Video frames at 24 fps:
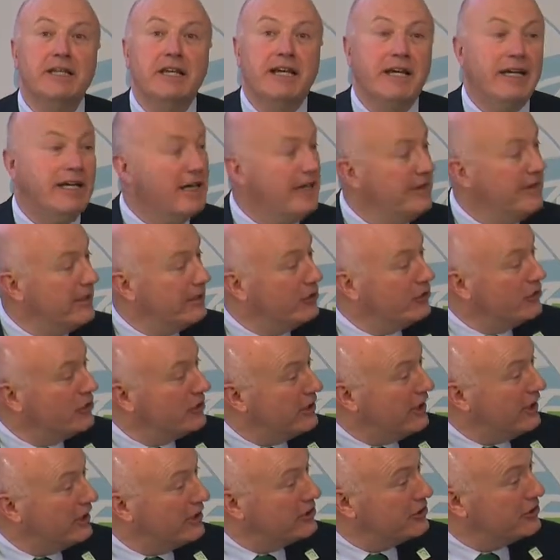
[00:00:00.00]
and they're going to
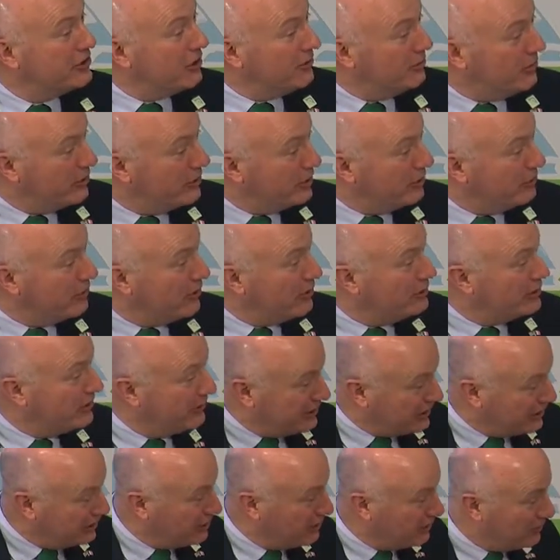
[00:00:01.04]
tell us about their project.
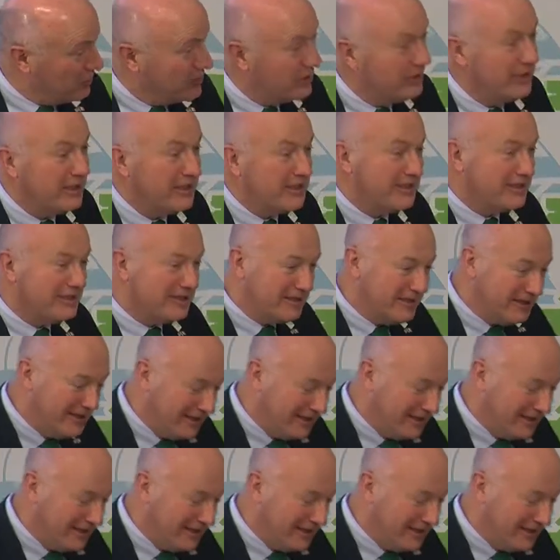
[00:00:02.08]
So Nicholas and